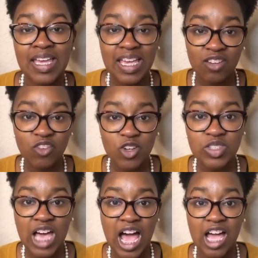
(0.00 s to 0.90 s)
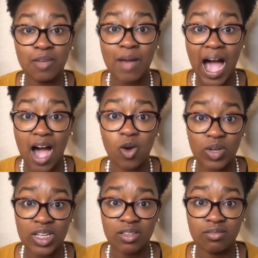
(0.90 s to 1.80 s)
in real time
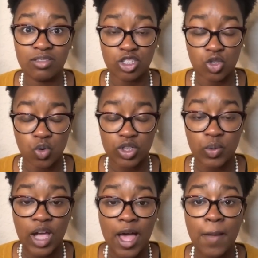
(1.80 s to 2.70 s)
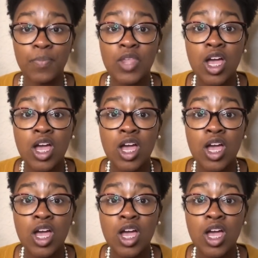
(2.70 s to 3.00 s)
out in the stores, okay?